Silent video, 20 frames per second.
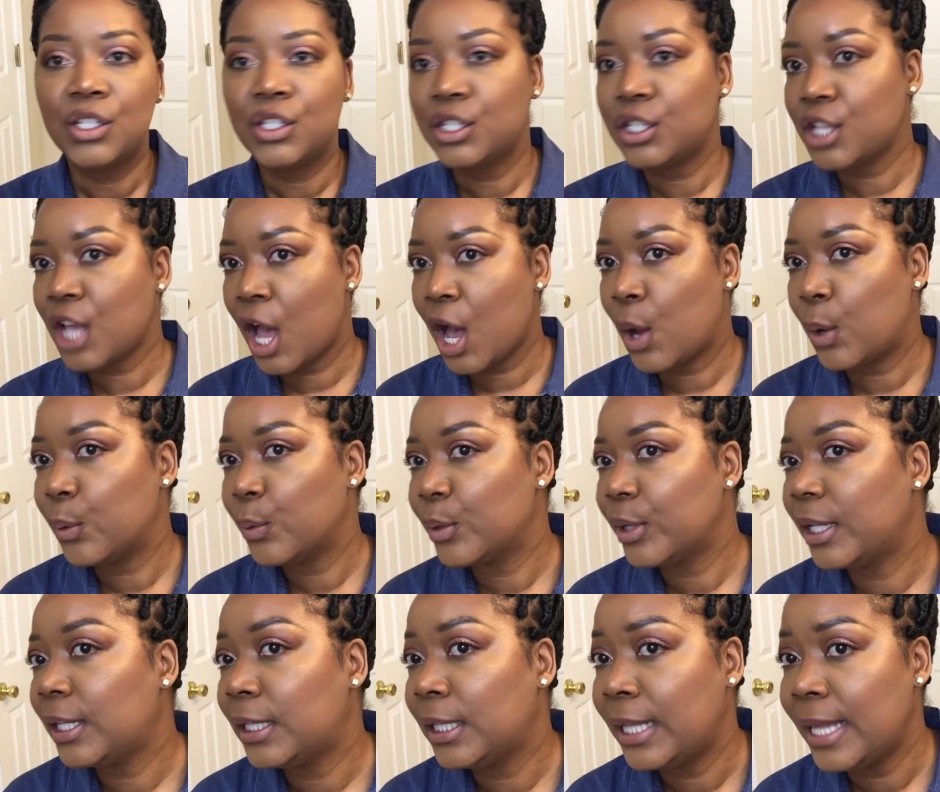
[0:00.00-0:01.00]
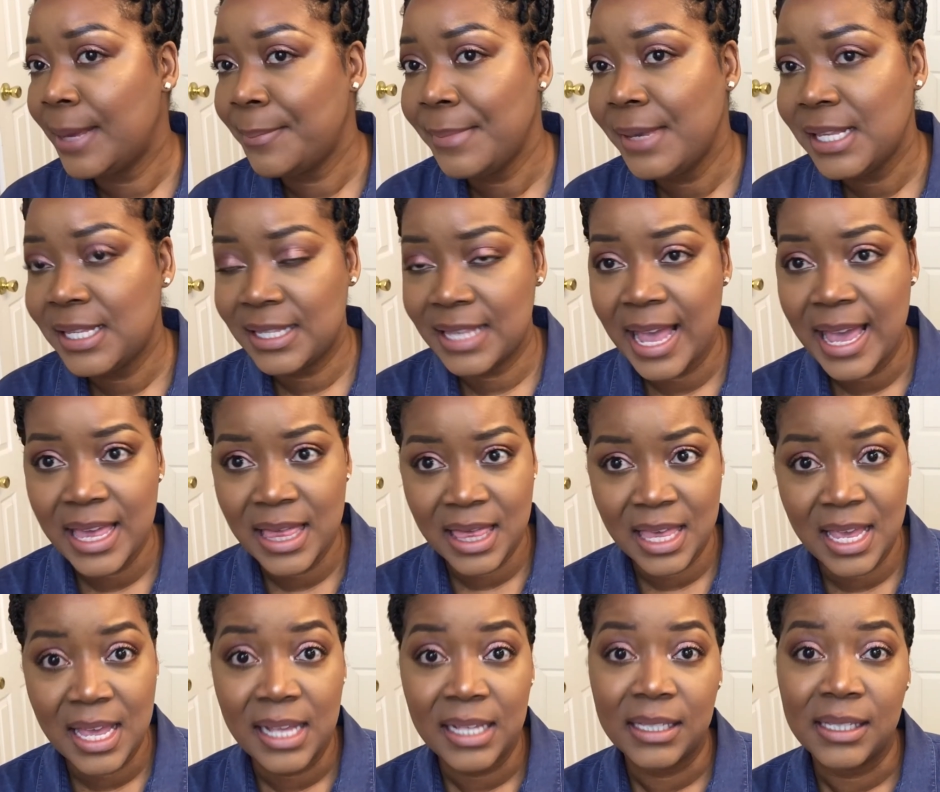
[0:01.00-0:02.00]
So let me say
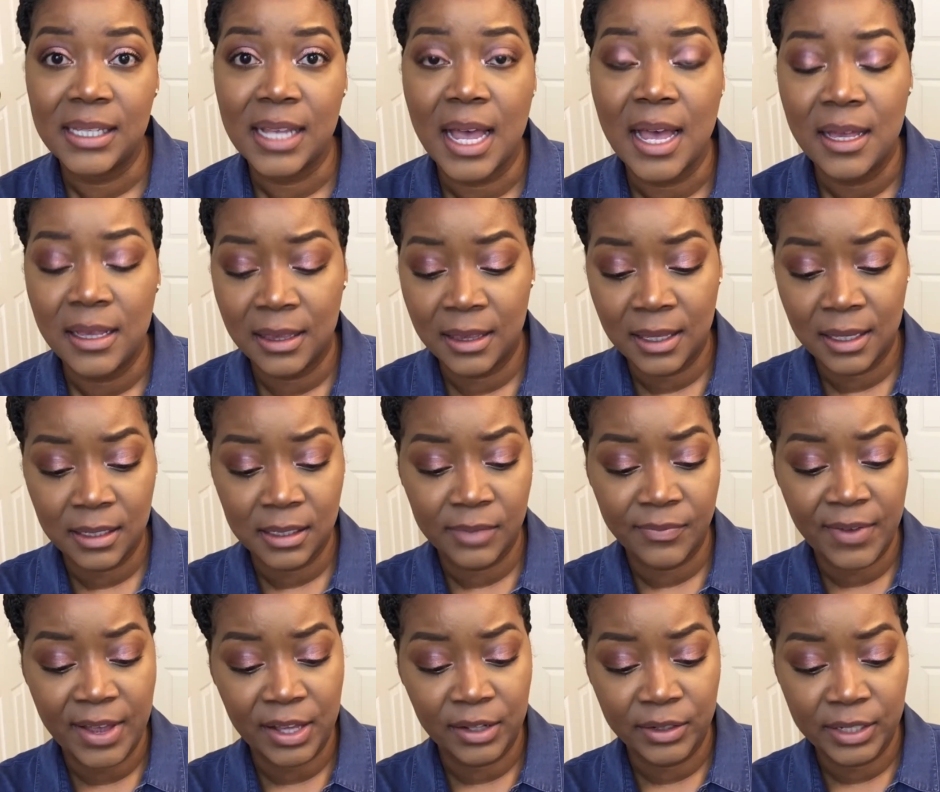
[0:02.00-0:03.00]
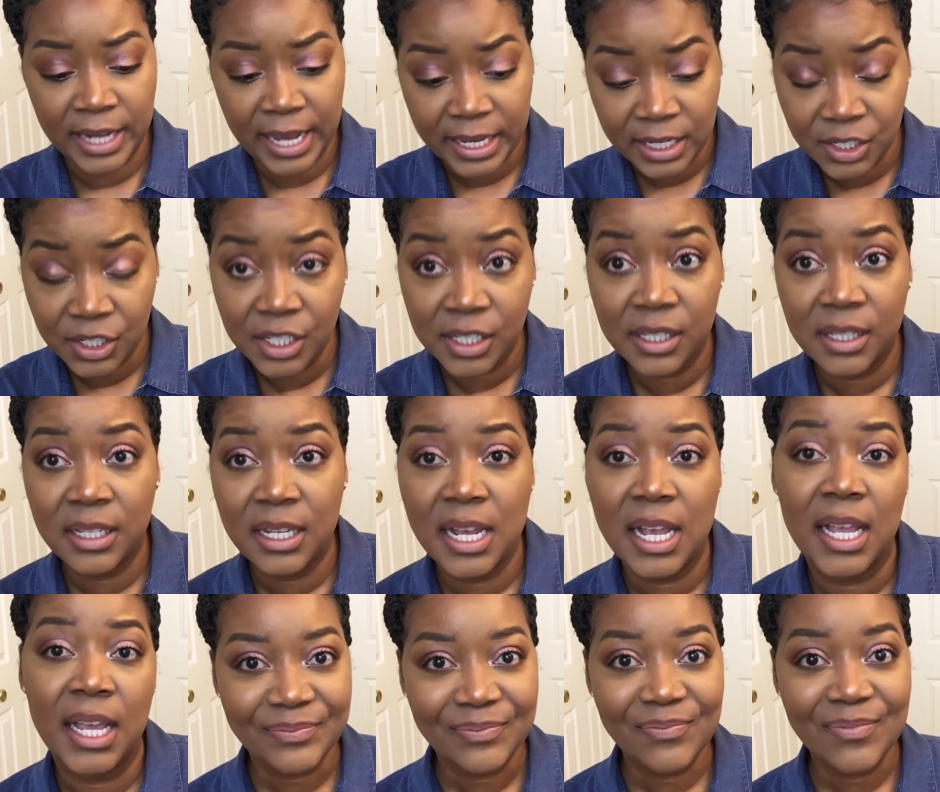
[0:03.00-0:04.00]
this, this foundation
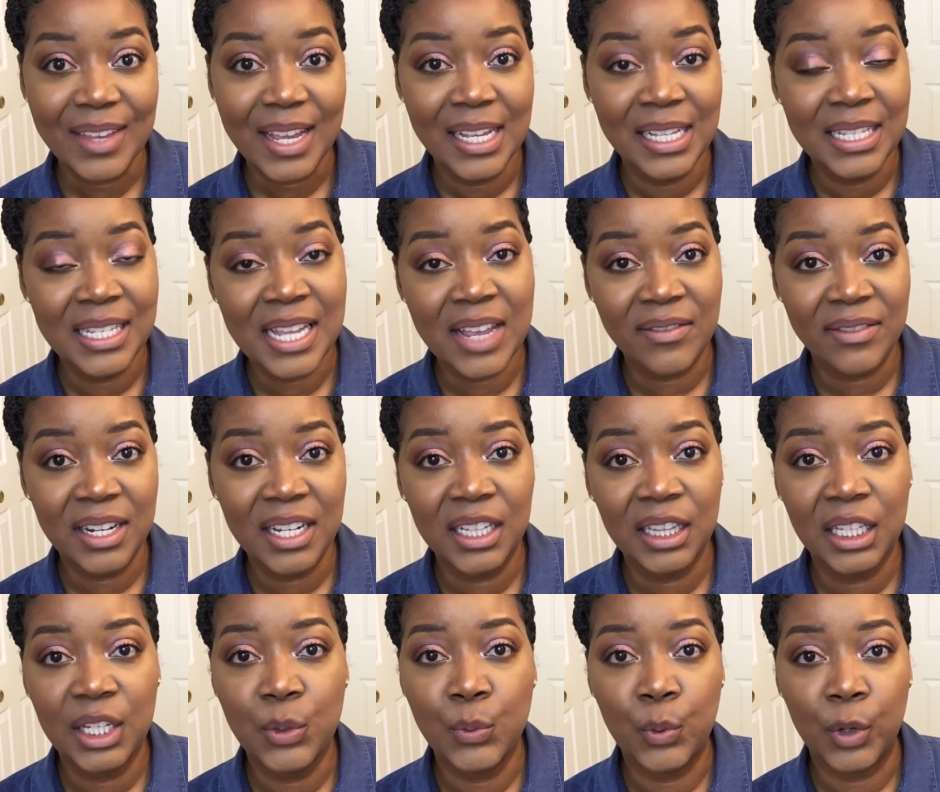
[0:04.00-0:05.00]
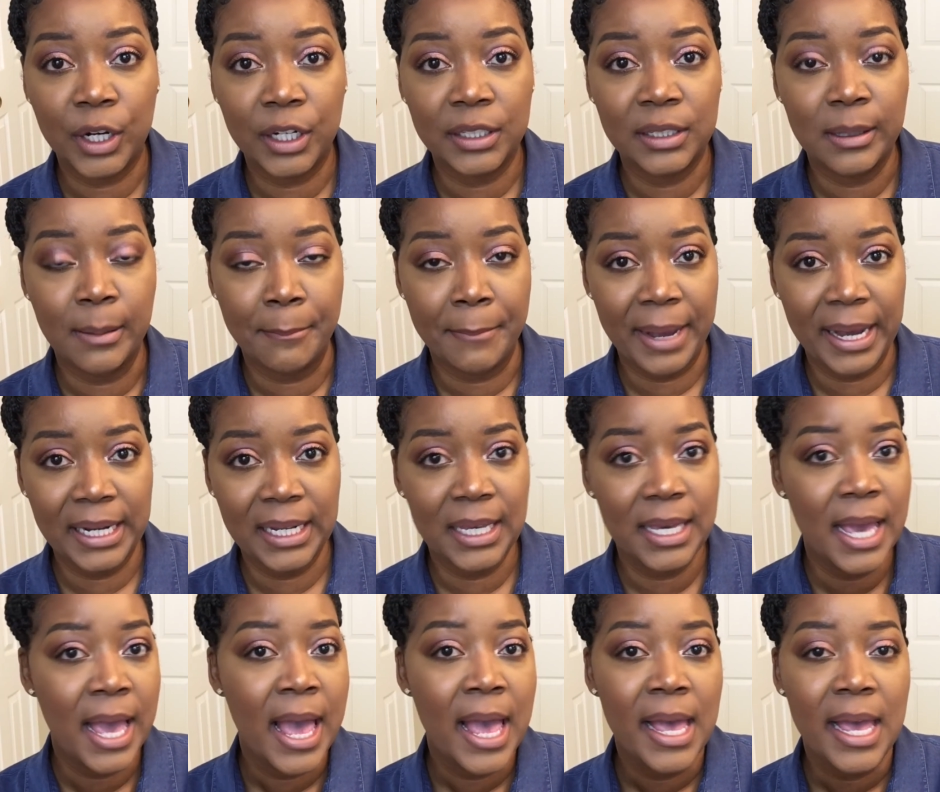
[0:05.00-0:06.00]
stick definitely worth the
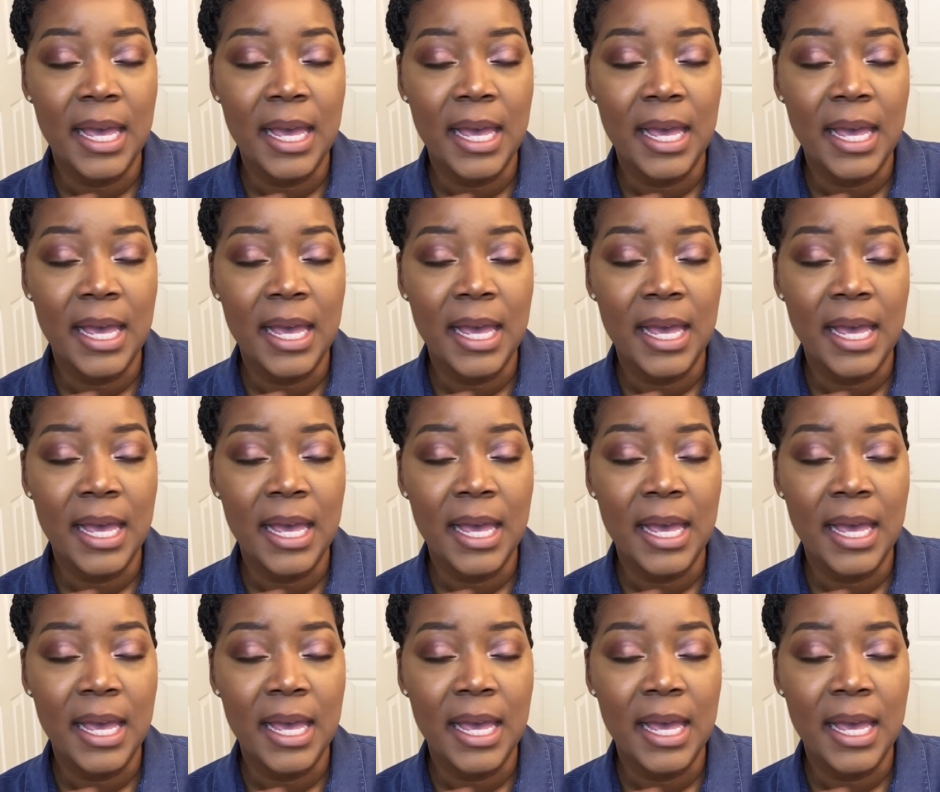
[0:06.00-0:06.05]
money.